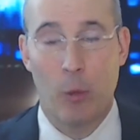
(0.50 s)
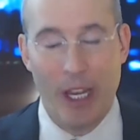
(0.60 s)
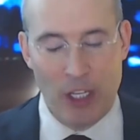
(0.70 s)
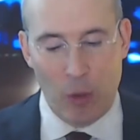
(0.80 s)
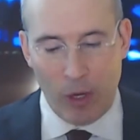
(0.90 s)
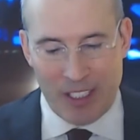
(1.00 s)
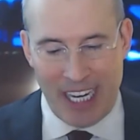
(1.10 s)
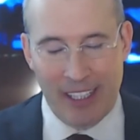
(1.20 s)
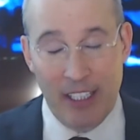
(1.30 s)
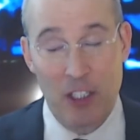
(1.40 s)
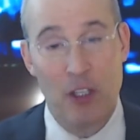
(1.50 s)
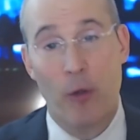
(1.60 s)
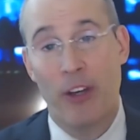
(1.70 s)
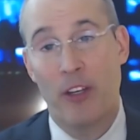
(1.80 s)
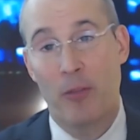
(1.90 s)
When you are telling a
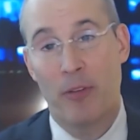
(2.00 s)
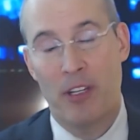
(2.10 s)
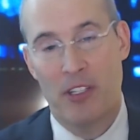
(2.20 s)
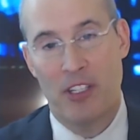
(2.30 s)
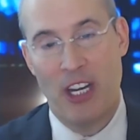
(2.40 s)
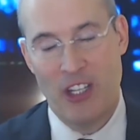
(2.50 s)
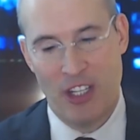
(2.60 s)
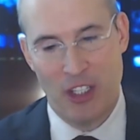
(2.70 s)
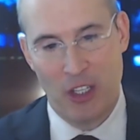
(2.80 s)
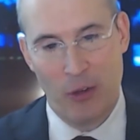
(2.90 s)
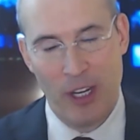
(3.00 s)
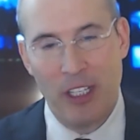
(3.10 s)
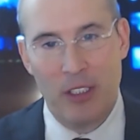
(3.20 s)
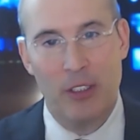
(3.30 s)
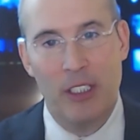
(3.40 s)
story in your presentation, it's
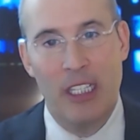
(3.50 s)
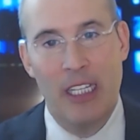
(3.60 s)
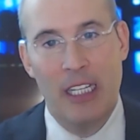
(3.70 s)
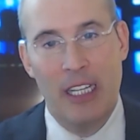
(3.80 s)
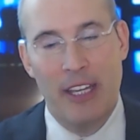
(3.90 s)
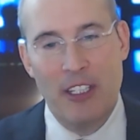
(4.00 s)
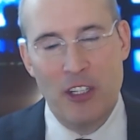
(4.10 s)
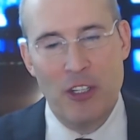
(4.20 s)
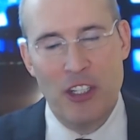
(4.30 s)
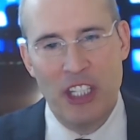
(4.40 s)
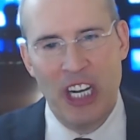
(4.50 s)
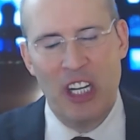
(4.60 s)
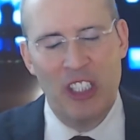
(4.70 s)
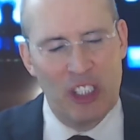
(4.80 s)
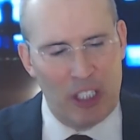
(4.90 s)
critical that you
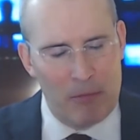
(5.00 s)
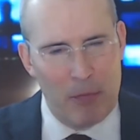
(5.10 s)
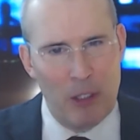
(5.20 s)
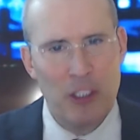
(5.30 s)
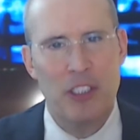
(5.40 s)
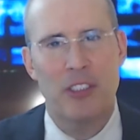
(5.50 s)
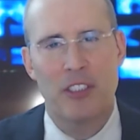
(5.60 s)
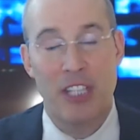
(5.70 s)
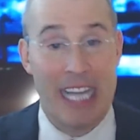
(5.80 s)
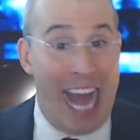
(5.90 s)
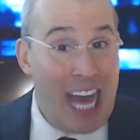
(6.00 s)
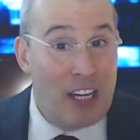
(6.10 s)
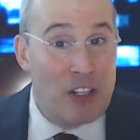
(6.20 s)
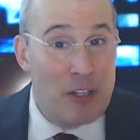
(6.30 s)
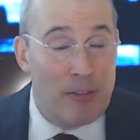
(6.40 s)
share your emotional state. How
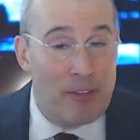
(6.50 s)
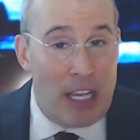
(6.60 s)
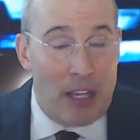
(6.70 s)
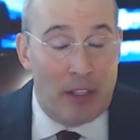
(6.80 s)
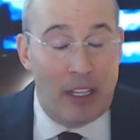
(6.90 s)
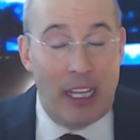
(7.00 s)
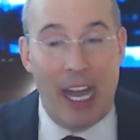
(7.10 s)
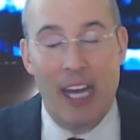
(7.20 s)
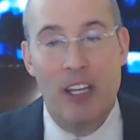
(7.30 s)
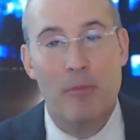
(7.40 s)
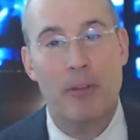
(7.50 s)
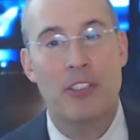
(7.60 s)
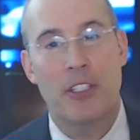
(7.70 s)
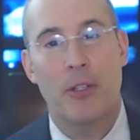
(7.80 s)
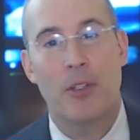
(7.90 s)
did you feel? How did the
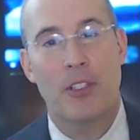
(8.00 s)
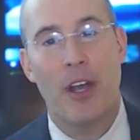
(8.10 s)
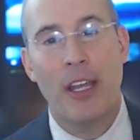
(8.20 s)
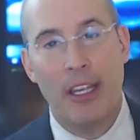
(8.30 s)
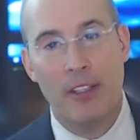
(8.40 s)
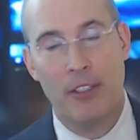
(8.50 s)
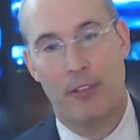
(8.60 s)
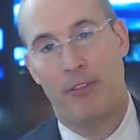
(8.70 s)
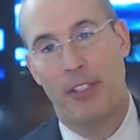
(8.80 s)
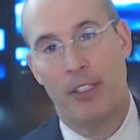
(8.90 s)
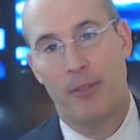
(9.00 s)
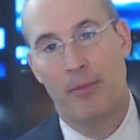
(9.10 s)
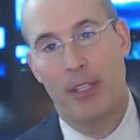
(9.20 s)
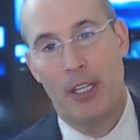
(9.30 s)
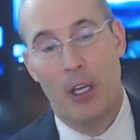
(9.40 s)
person you were talking to feel?
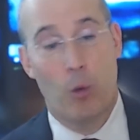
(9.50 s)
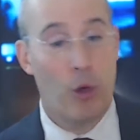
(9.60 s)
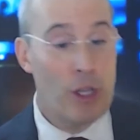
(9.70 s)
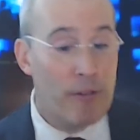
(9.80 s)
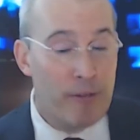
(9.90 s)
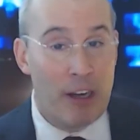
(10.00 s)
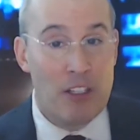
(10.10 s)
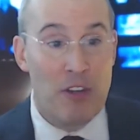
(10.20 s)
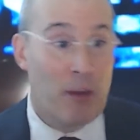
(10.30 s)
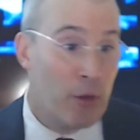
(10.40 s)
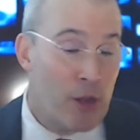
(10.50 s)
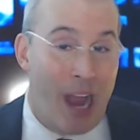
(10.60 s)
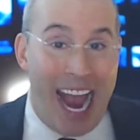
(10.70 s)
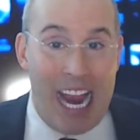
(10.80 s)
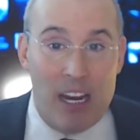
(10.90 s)
Were you frustrated? Were
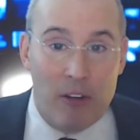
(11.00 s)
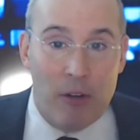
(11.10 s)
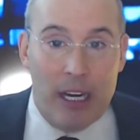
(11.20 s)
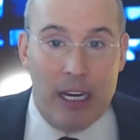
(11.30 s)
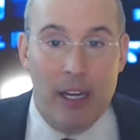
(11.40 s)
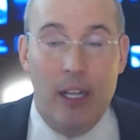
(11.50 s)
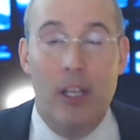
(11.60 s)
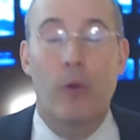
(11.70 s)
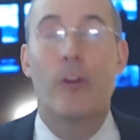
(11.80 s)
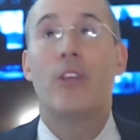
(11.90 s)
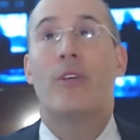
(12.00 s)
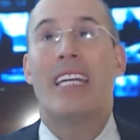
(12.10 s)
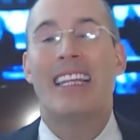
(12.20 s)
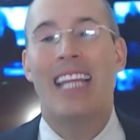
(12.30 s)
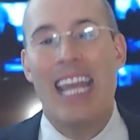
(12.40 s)
you angry? Were you
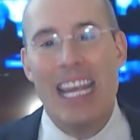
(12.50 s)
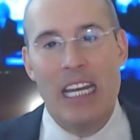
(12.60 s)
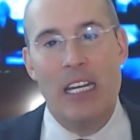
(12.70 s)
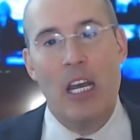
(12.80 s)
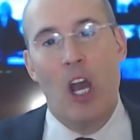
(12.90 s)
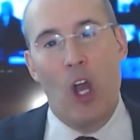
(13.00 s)
elated?